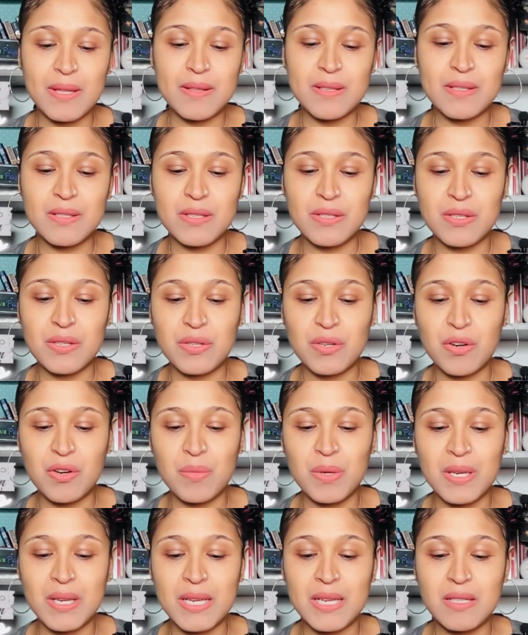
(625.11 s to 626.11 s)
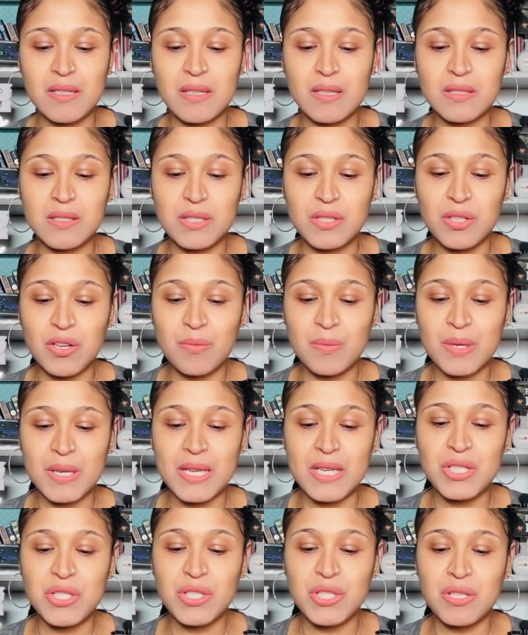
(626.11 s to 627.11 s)
This is
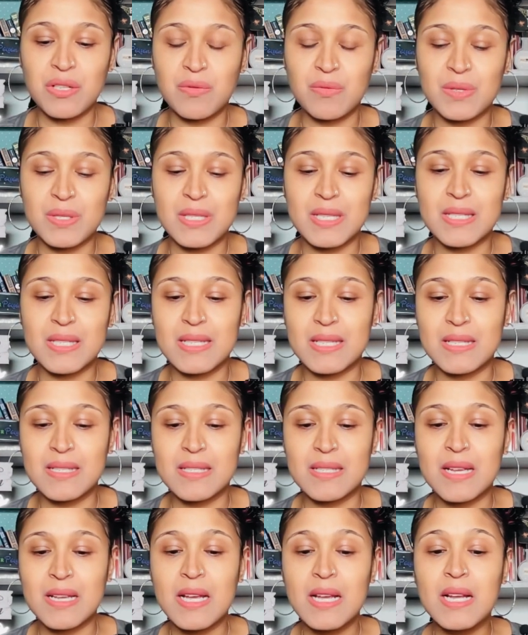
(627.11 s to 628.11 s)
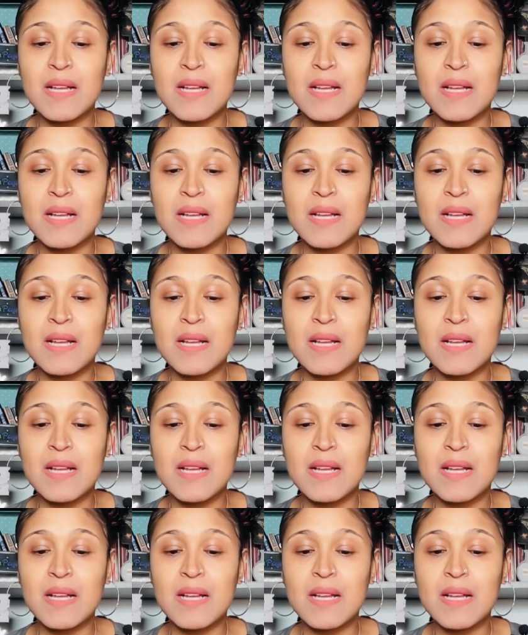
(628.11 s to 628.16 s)
determination and resistance.